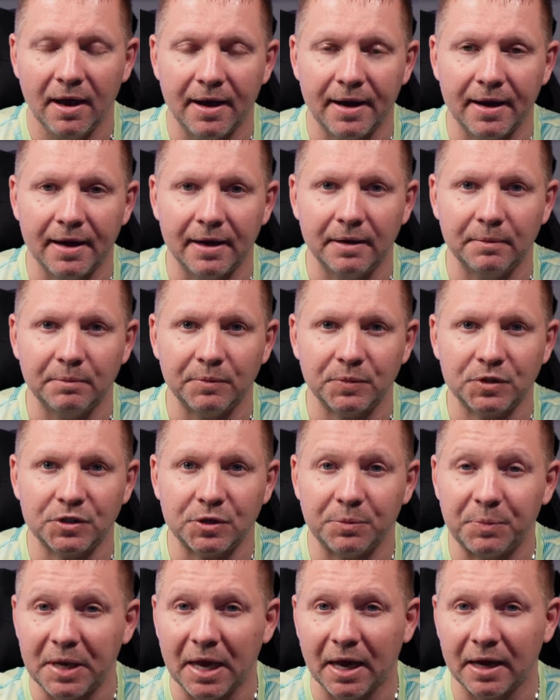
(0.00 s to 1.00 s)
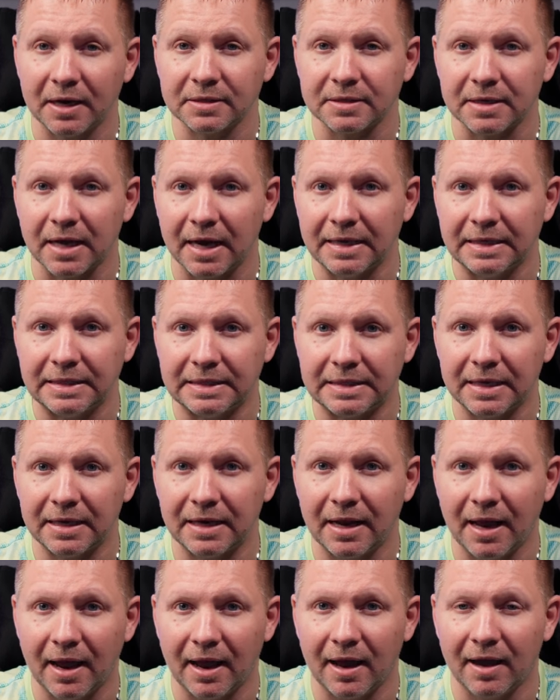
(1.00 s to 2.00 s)
To be honest, I
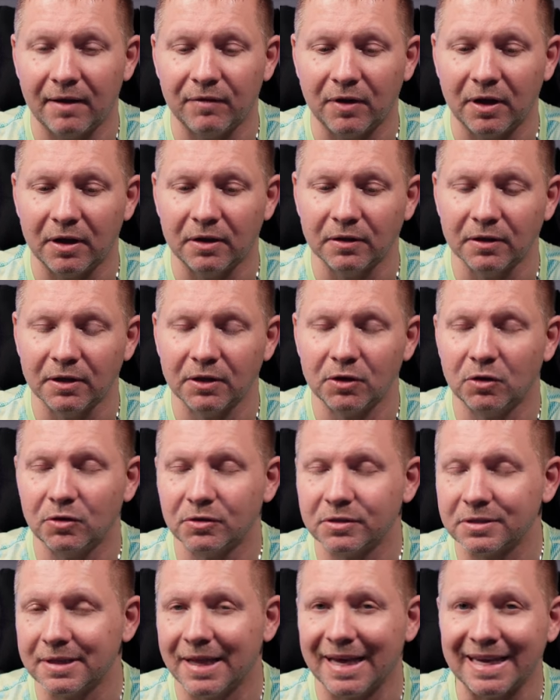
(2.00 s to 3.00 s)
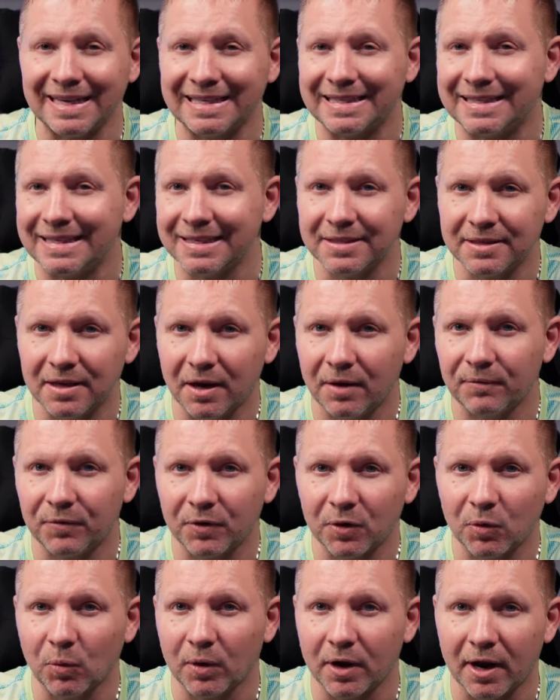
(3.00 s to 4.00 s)
did have a little slight
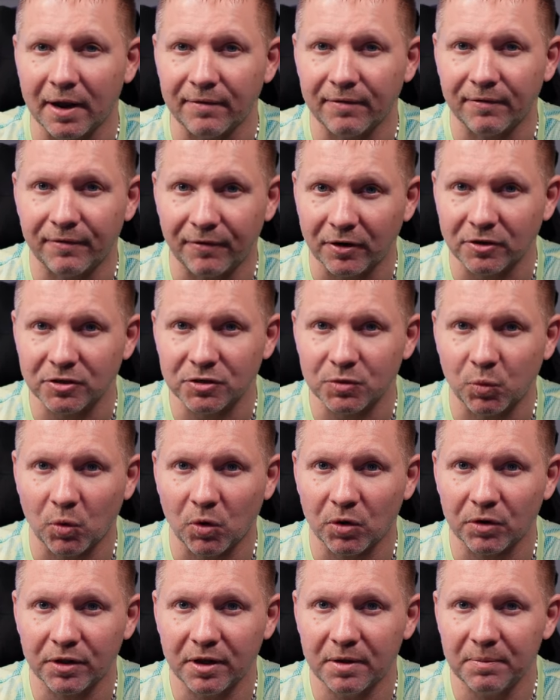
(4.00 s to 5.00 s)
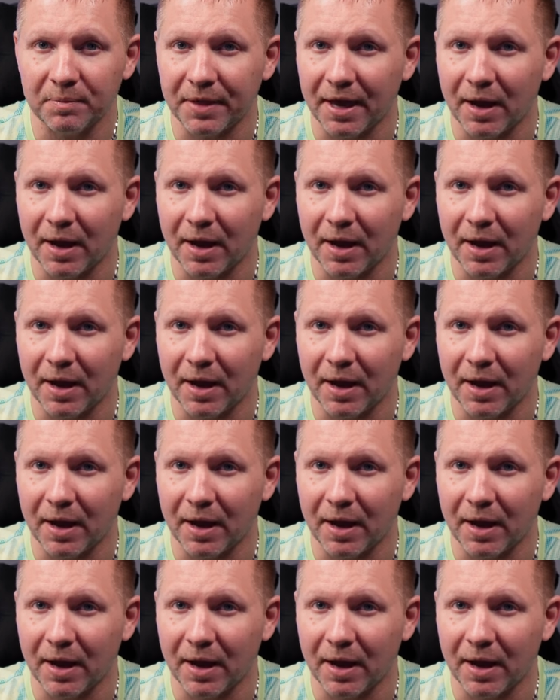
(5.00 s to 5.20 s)
discomfort when I first wore them.